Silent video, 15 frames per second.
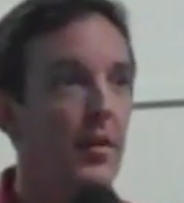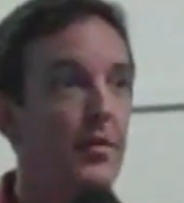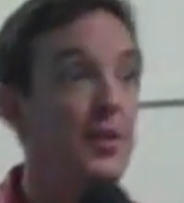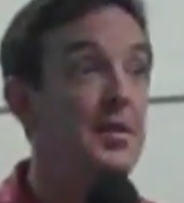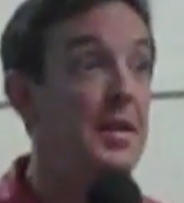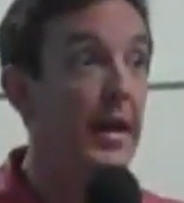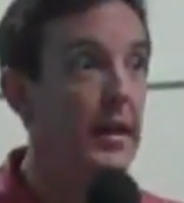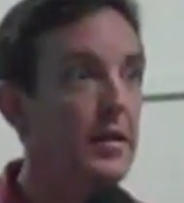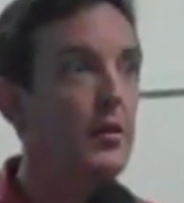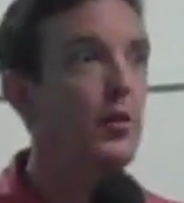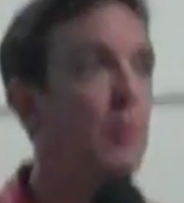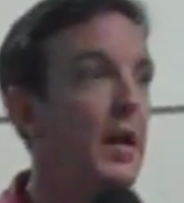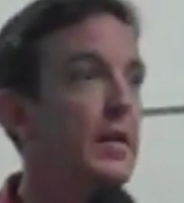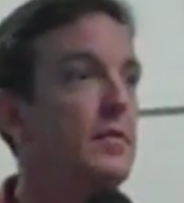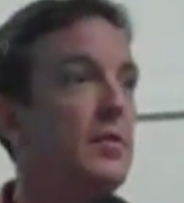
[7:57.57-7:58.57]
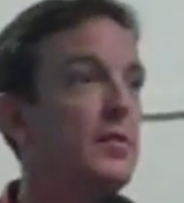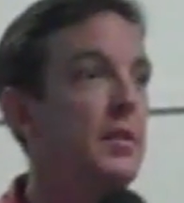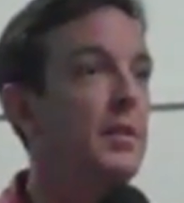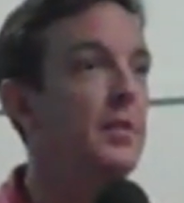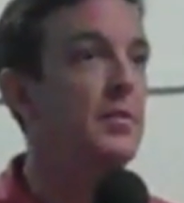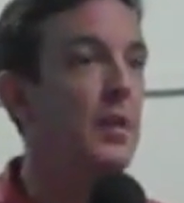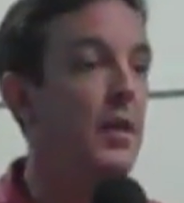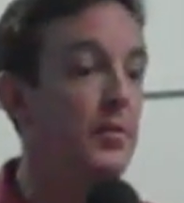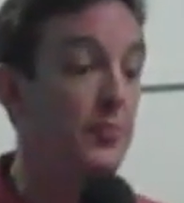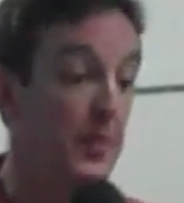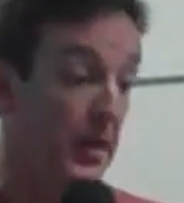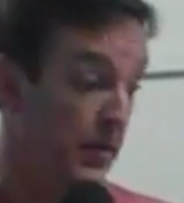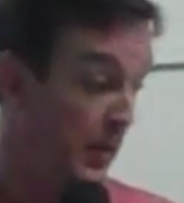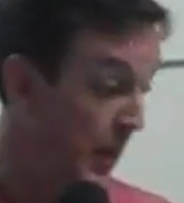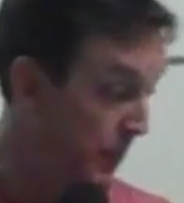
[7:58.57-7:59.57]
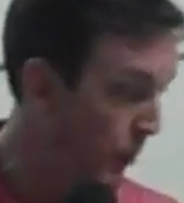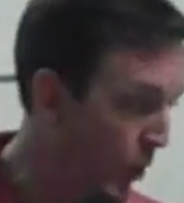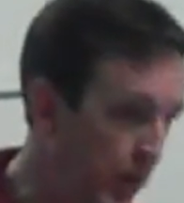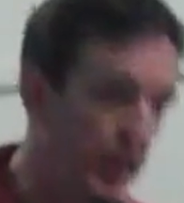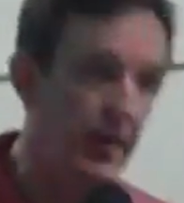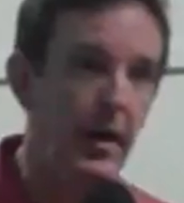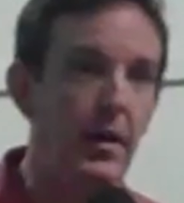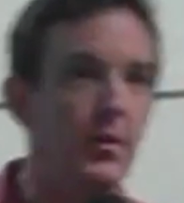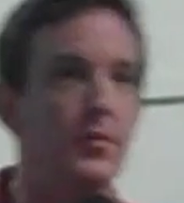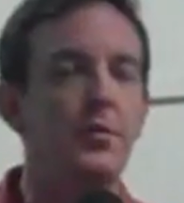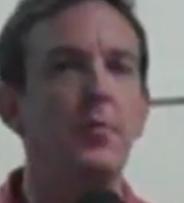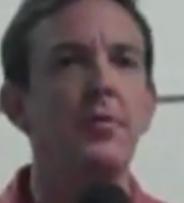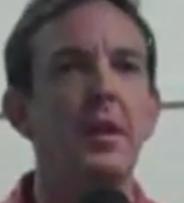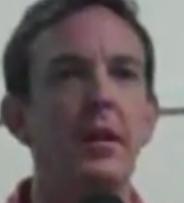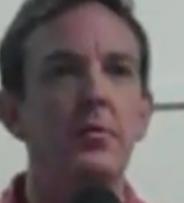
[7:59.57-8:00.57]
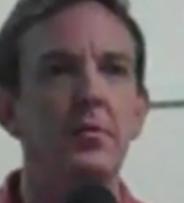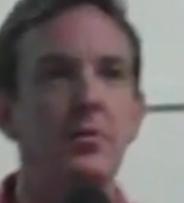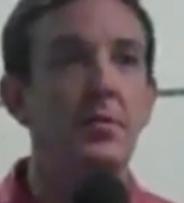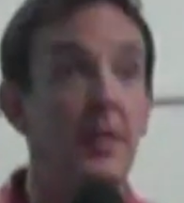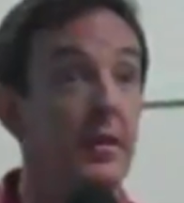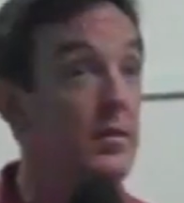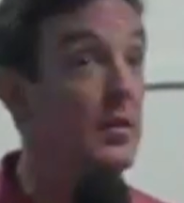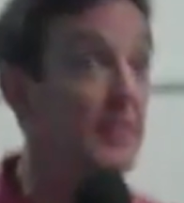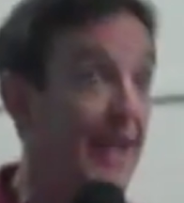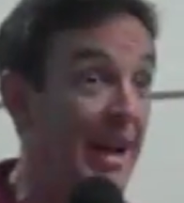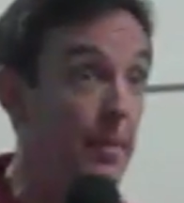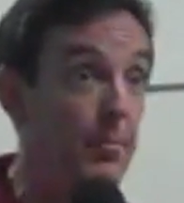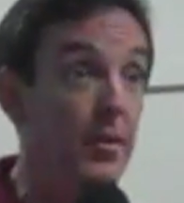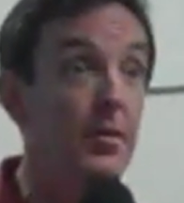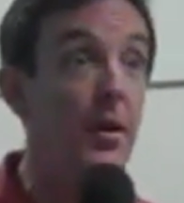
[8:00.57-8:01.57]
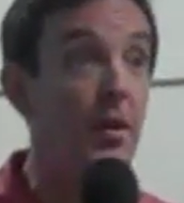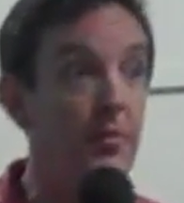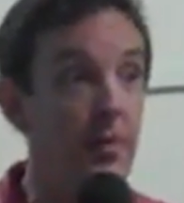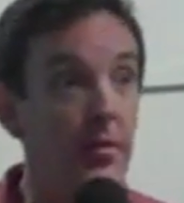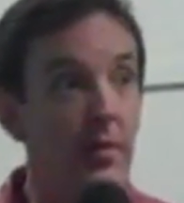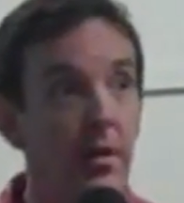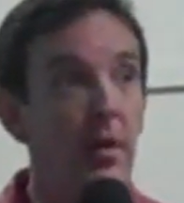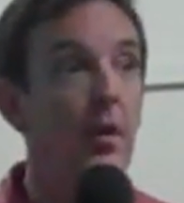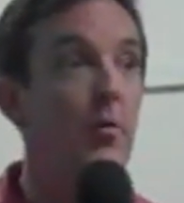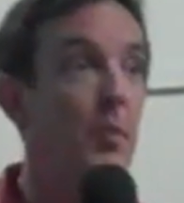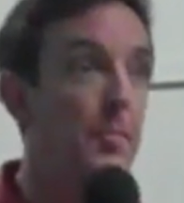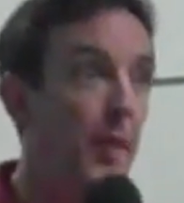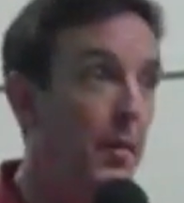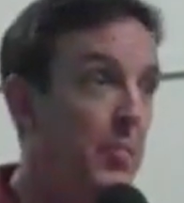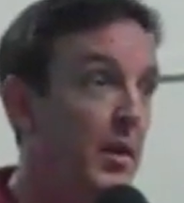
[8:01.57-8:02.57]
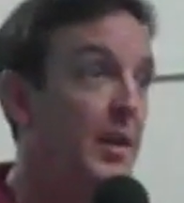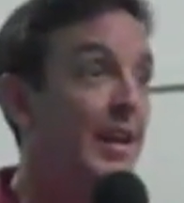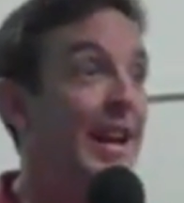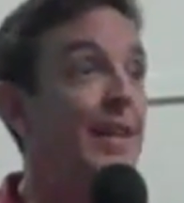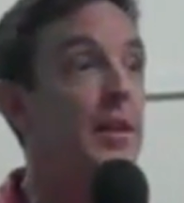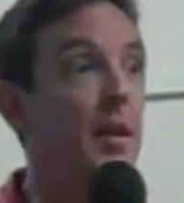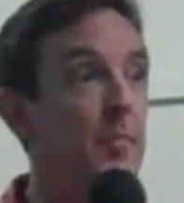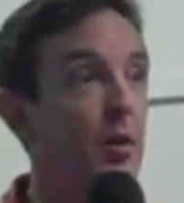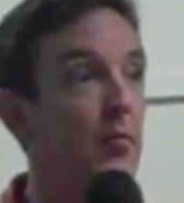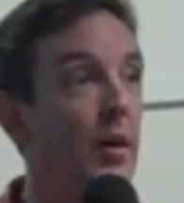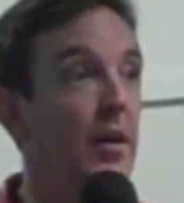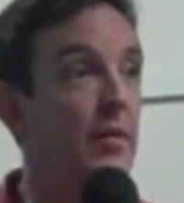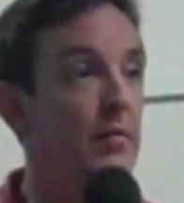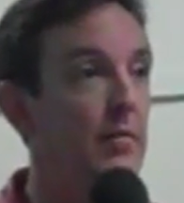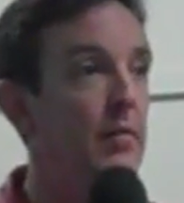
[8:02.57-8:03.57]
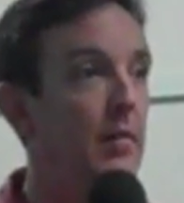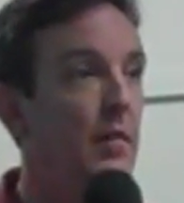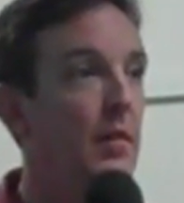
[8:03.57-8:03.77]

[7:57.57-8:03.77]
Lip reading: The debt crisis in this country, as he pointed out in 2006, has happened under Republican and Democrat